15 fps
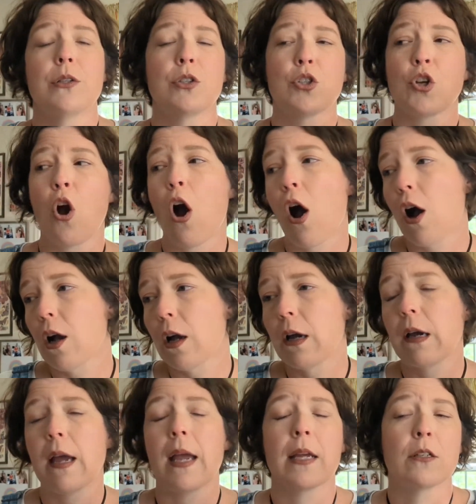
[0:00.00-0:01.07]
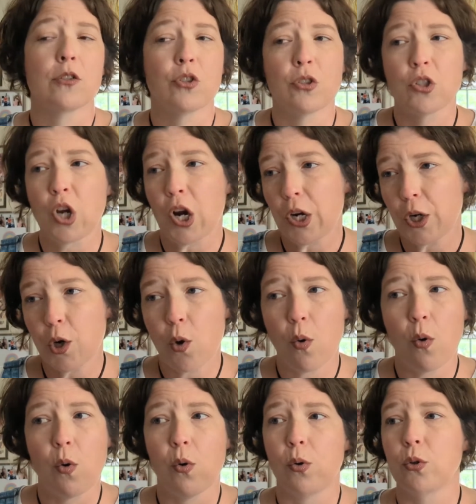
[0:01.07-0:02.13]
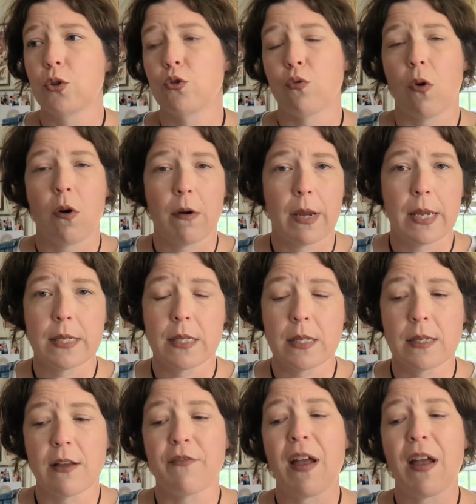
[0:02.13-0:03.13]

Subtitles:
chalk and charcoal drawings and stuff.